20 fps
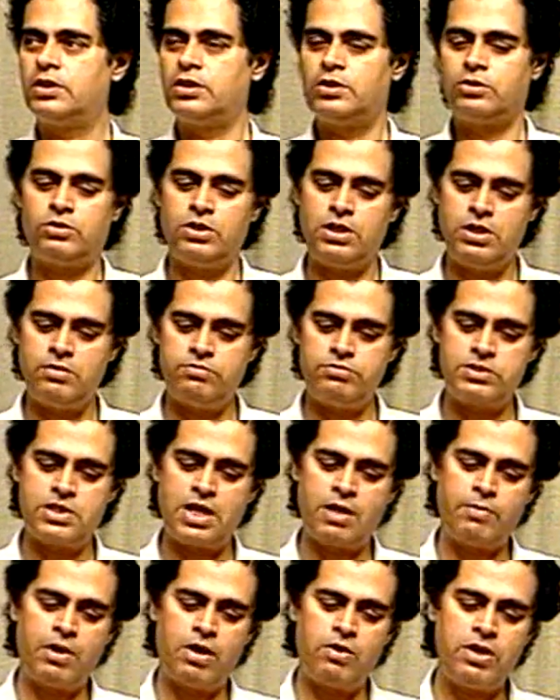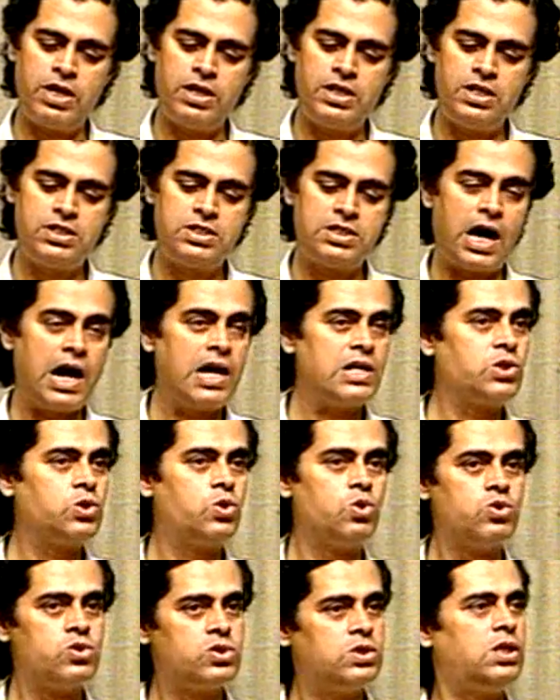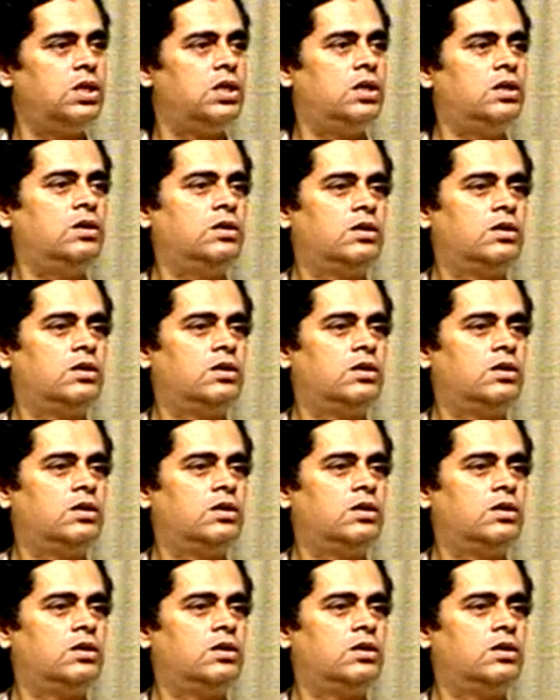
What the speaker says: So if somehow any charge goes there,